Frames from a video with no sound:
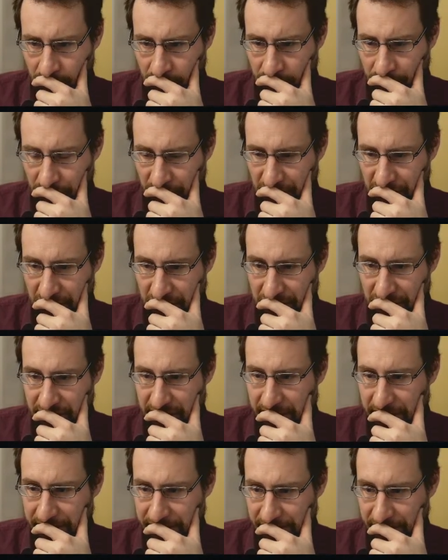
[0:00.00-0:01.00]
So this
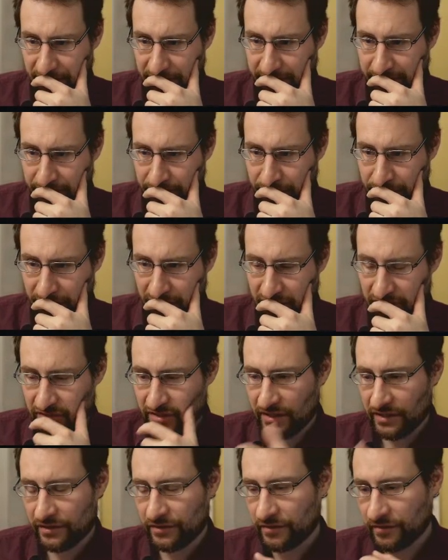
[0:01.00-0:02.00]
does inode
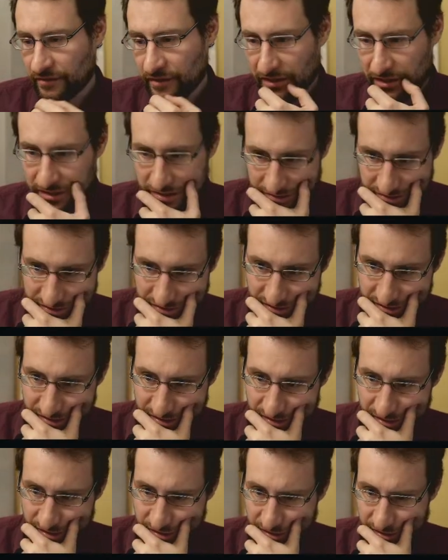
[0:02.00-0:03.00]
dentry
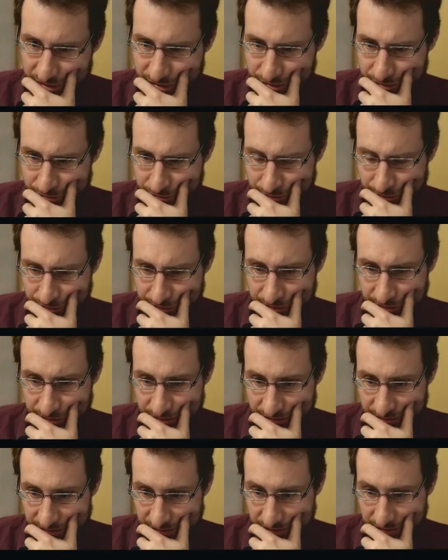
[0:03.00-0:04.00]
d inode
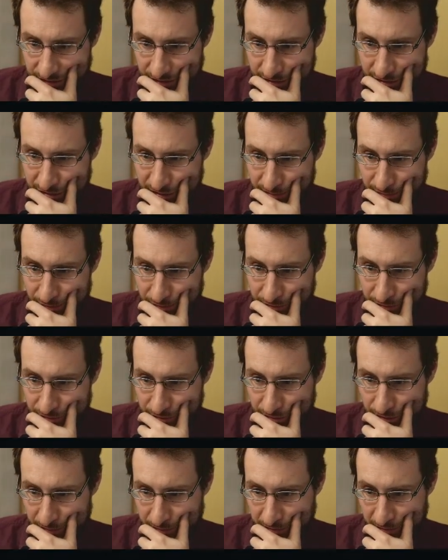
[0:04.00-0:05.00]
set attribute
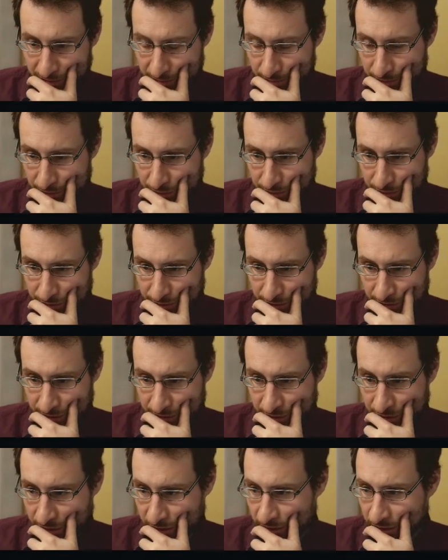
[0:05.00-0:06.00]
copy mount
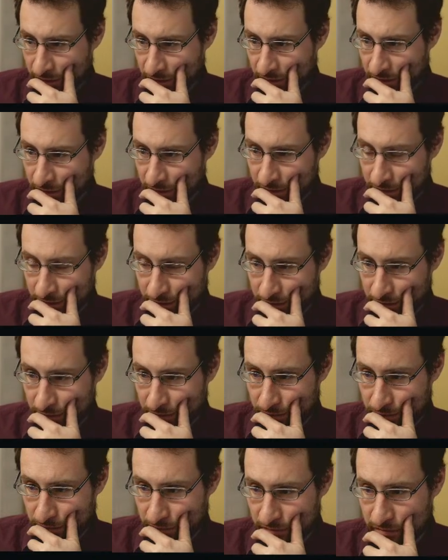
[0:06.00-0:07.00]

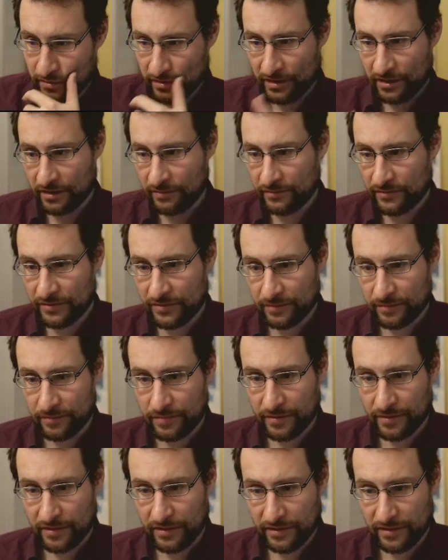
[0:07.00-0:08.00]
user
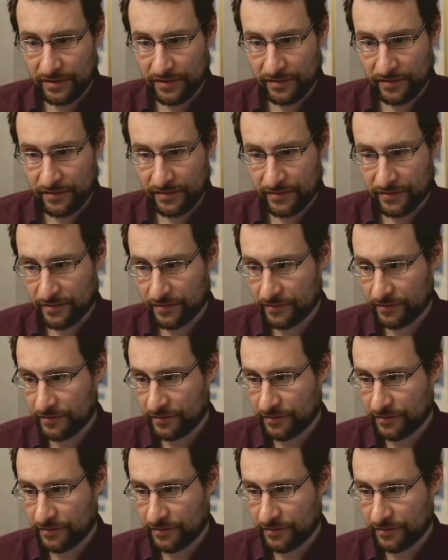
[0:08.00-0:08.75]
namespace.